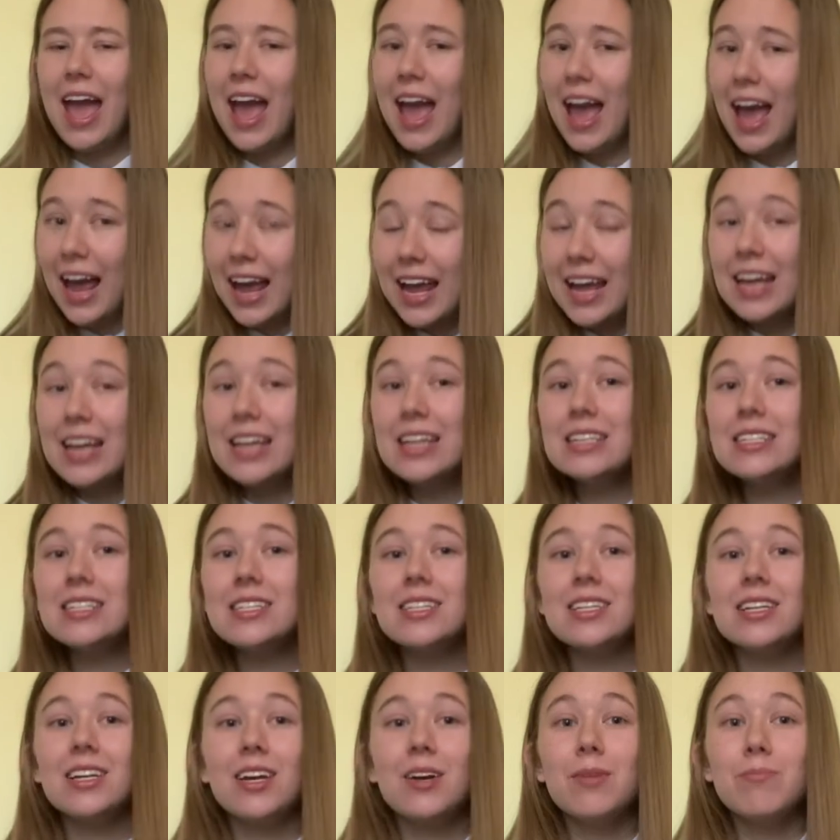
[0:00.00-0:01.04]
and
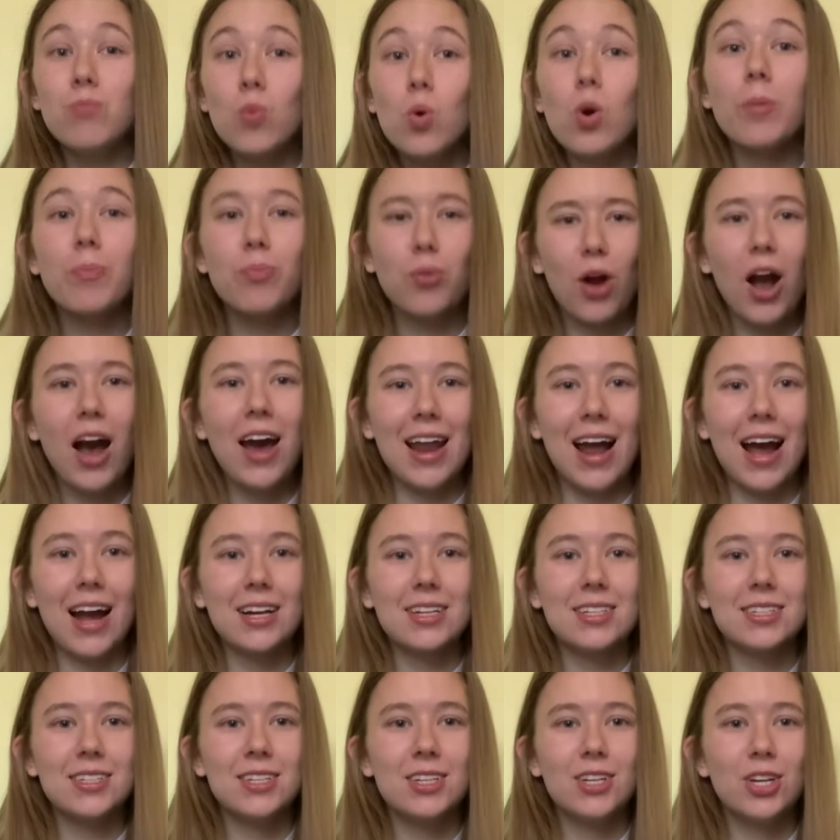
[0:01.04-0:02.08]
more
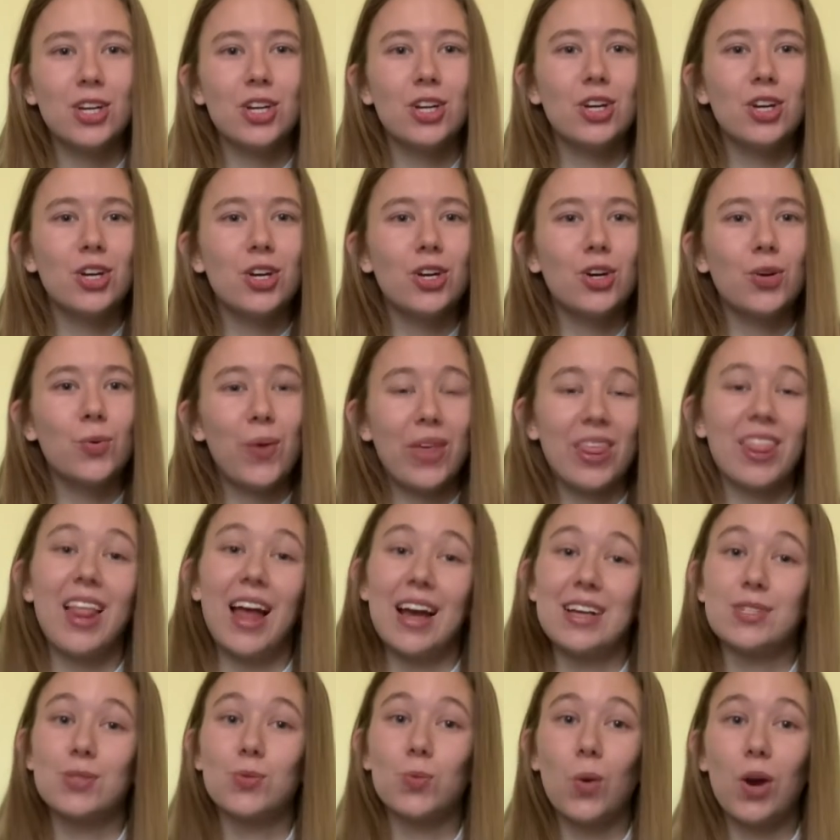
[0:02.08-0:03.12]
product with
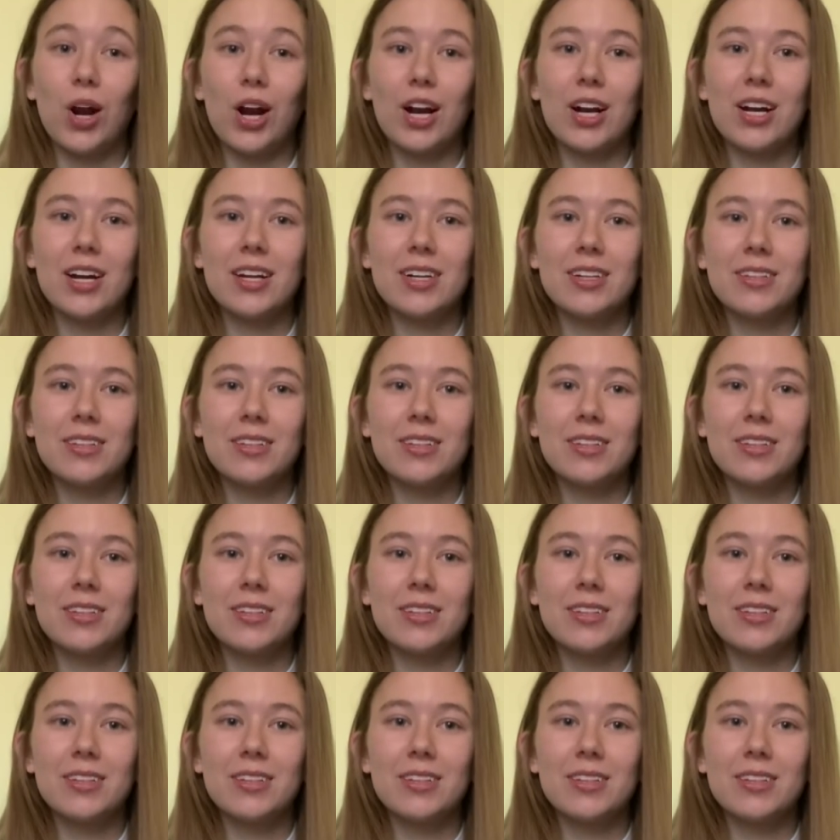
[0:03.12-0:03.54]
less work.